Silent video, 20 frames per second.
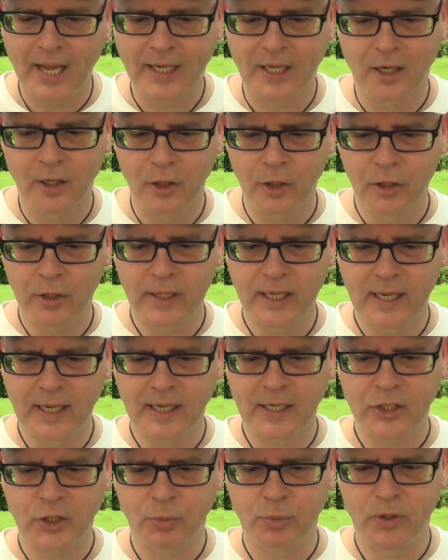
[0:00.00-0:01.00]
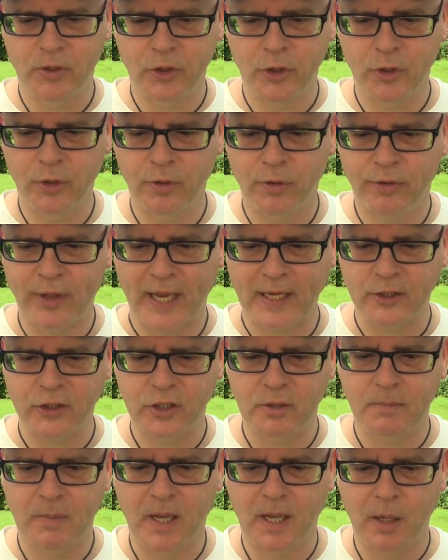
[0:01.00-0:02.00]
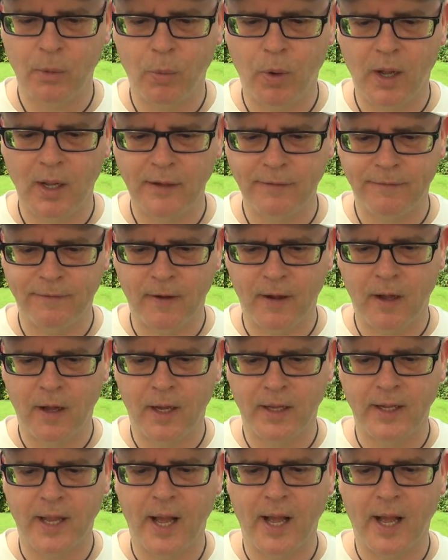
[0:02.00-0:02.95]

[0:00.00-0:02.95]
can learn English with you thanks to my Wi-Fi.